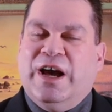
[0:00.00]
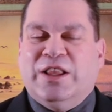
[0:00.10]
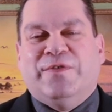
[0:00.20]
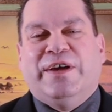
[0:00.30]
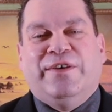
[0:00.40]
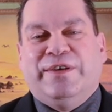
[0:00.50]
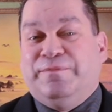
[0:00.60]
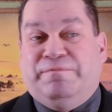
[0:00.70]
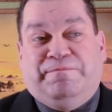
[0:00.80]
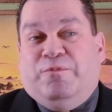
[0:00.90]
I love
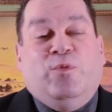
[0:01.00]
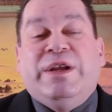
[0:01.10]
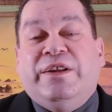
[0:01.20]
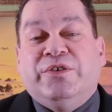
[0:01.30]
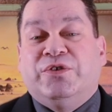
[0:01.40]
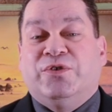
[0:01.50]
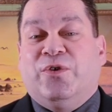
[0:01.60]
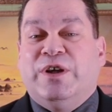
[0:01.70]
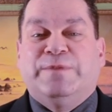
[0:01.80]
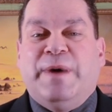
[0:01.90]
reading
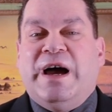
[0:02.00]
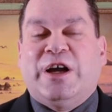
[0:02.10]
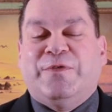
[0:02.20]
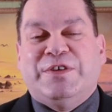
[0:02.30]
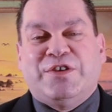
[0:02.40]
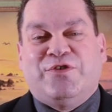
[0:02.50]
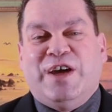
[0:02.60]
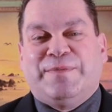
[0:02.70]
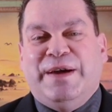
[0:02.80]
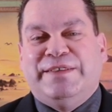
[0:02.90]
stories, biographies
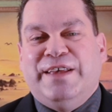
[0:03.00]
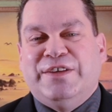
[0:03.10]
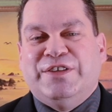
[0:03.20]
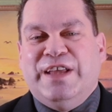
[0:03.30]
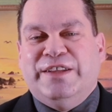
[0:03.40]
attract my attention.